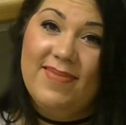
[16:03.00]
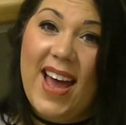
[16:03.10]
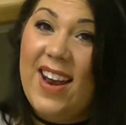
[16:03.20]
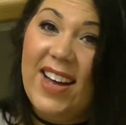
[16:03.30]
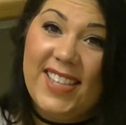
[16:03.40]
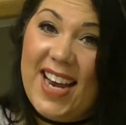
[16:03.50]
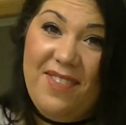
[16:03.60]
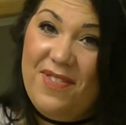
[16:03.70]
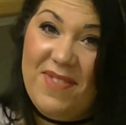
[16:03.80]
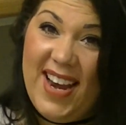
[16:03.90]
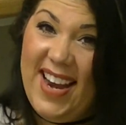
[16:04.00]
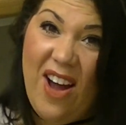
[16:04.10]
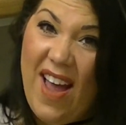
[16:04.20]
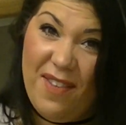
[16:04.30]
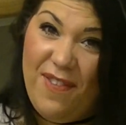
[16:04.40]
And I don't even really
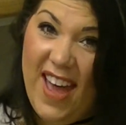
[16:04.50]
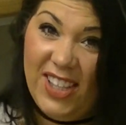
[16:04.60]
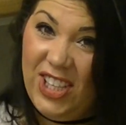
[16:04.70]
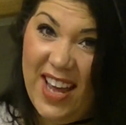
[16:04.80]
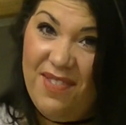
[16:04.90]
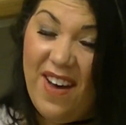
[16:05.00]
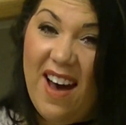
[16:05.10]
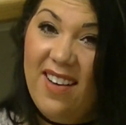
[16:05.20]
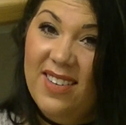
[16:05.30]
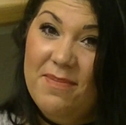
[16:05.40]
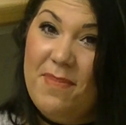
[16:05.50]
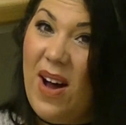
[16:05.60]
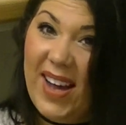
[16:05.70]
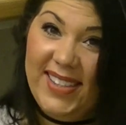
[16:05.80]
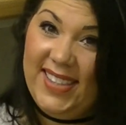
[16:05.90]
like fish either,
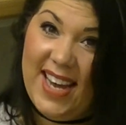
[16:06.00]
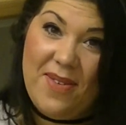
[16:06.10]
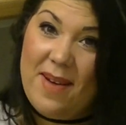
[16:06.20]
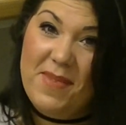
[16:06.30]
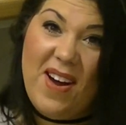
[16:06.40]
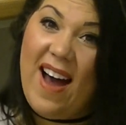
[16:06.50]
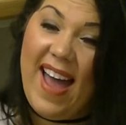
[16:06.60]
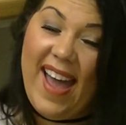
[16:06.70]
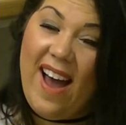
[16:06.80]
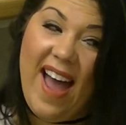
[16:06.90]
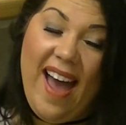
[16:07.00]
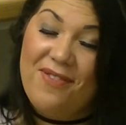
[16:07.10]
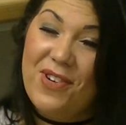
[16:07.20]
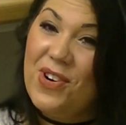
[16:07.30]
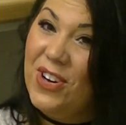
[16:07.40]
but I still am like, I
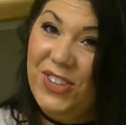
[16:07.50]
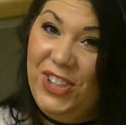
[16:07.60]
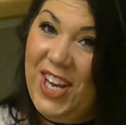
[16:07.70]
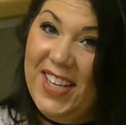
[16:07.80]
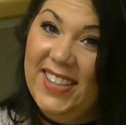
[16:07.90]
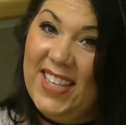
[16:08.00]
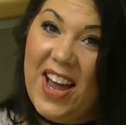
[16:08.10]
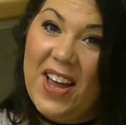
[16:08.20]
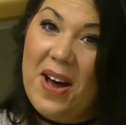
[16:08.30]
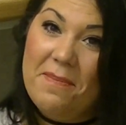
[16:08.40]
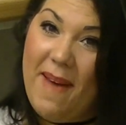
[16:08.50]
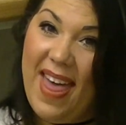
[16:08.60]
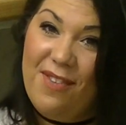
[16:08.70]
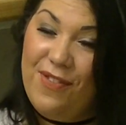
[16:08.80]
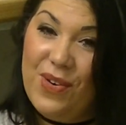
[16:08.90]
have got conscience and I can't bear
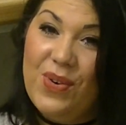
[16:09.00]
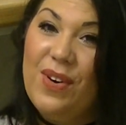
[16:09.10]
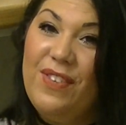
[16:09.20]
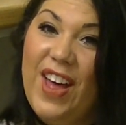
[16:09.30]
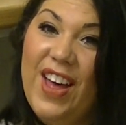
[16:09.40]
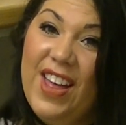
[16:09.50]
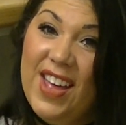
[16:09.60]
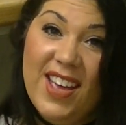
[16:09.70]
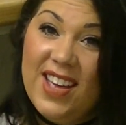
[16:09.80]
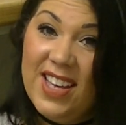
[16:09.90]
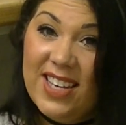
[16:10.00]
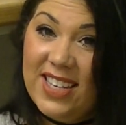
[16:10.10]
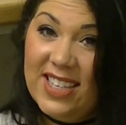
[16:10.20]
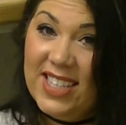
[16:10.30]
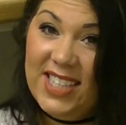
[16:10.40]
the thought of a
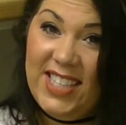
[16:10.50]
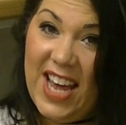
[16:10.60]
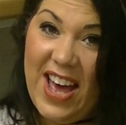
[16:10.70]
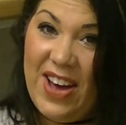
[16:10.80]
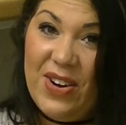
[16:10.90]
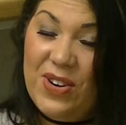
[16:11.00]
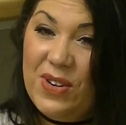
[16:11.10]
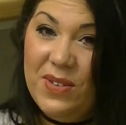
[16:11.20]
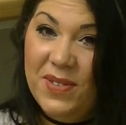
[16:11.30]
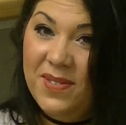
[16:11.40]
turtle